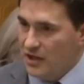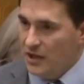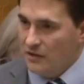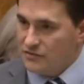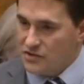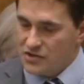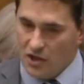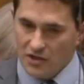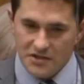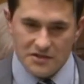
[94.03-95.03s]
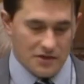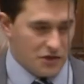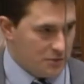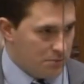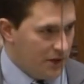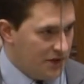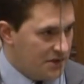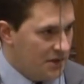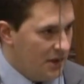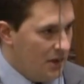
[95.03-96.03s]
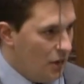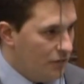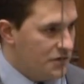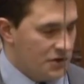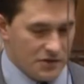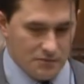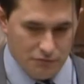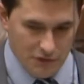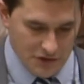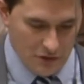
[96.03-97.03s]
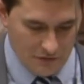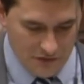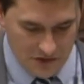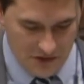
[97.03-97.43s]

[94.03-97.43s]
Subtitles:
of society, such as police officers and prison officers,